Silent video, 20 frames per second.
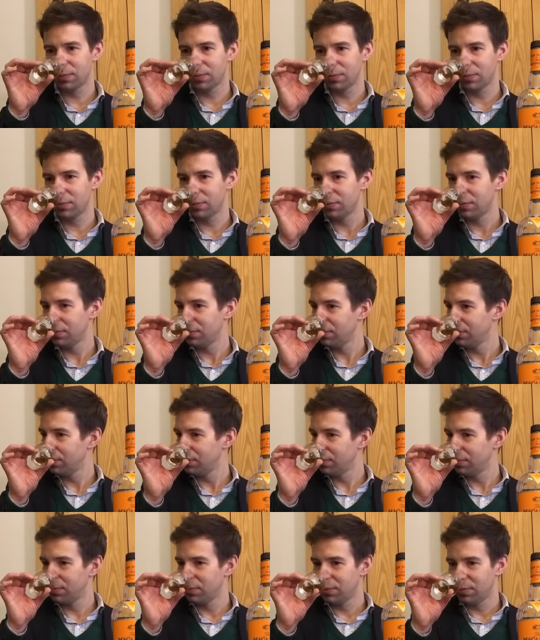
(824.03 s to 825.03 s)

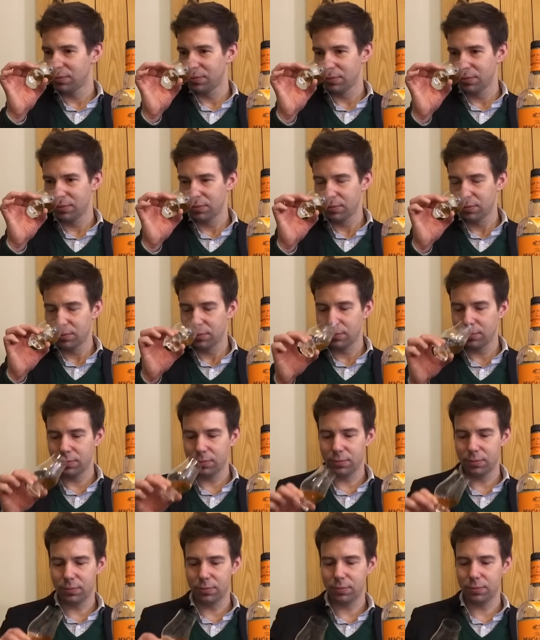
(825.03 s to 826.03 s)

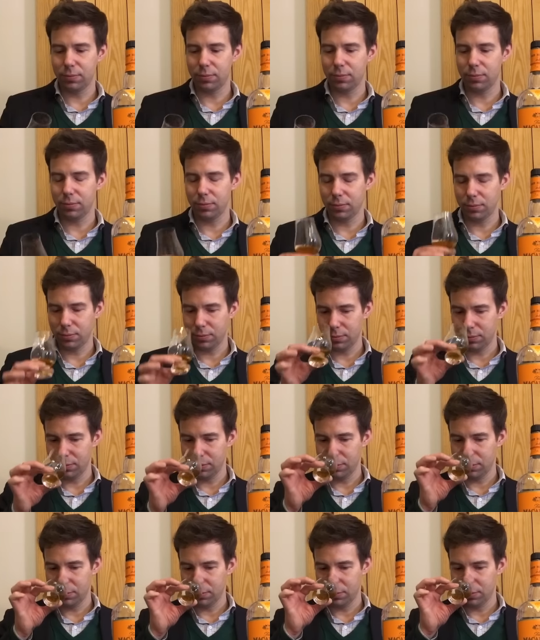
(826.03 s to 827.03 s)

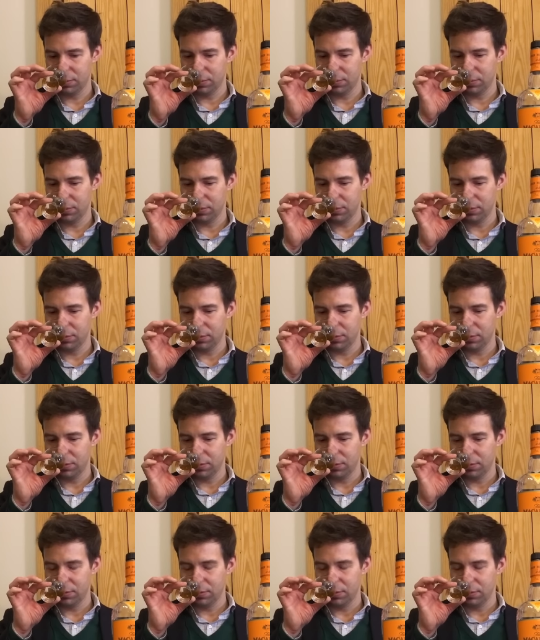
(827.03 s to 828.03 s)

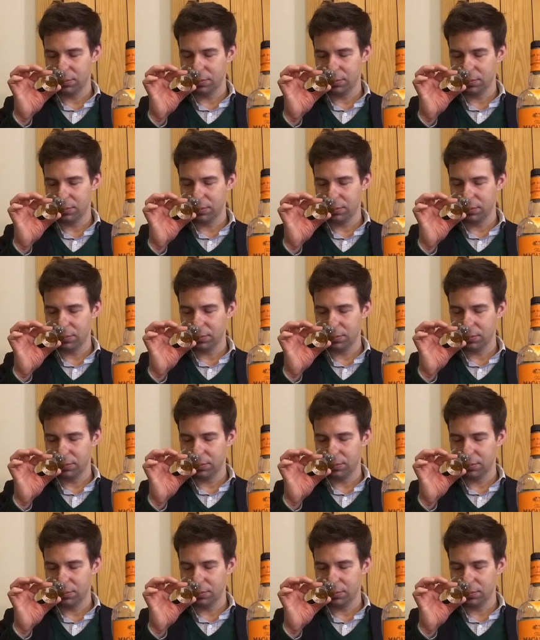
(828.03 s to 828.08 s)
(no one is talking)